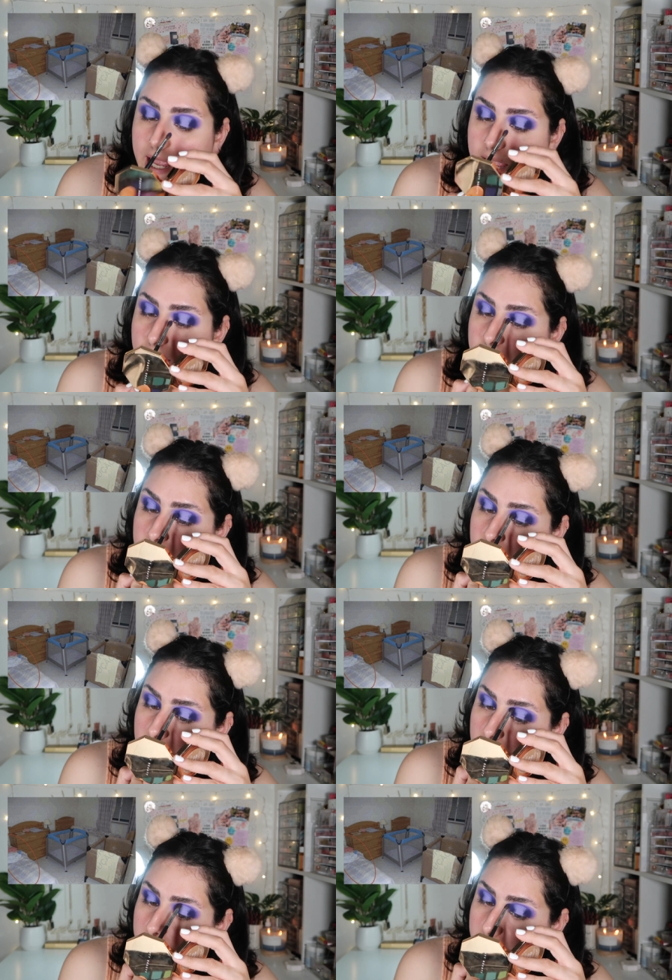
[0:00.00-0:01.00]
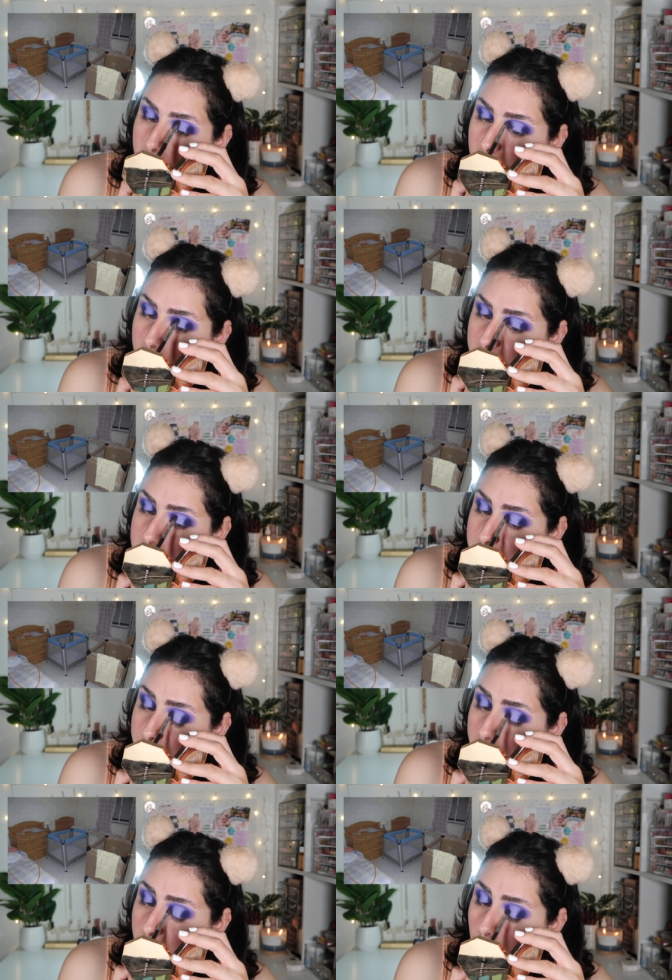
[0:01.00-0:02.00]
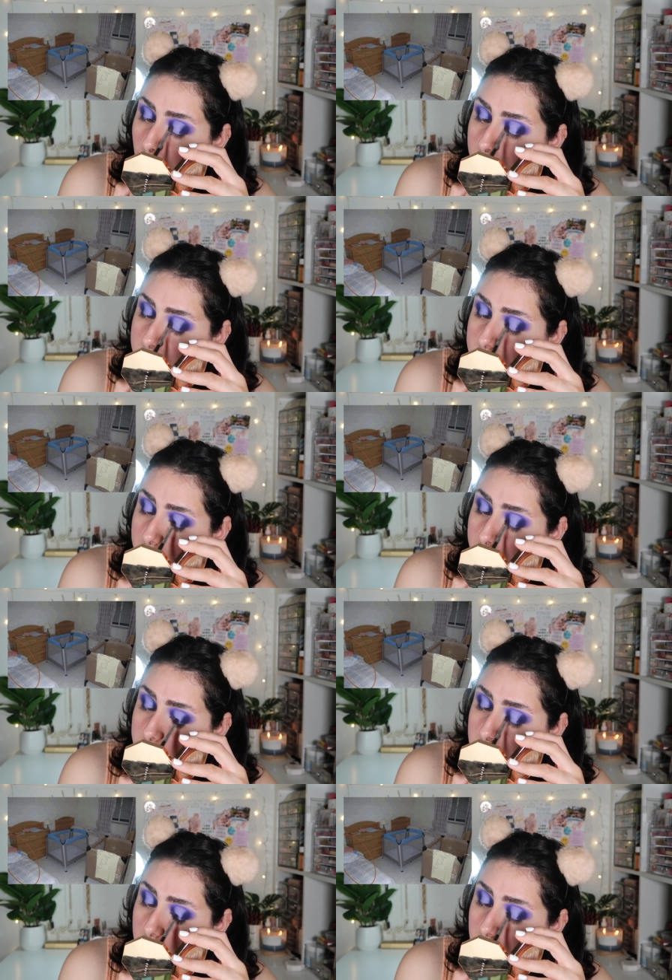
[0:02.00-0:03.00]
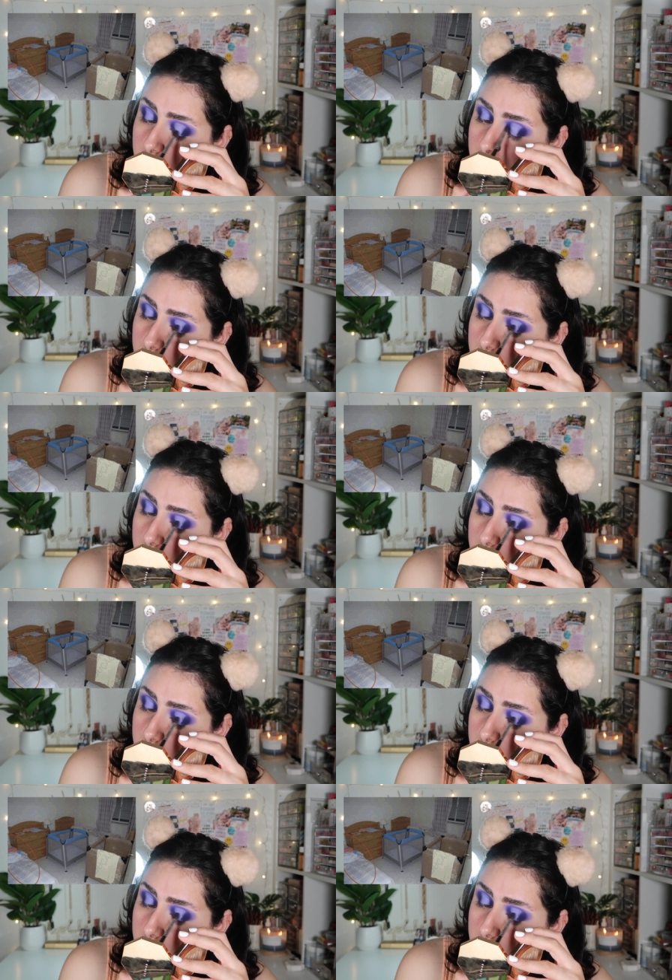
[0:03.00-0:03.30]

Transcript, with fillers: and that Madeleine's bed was empty.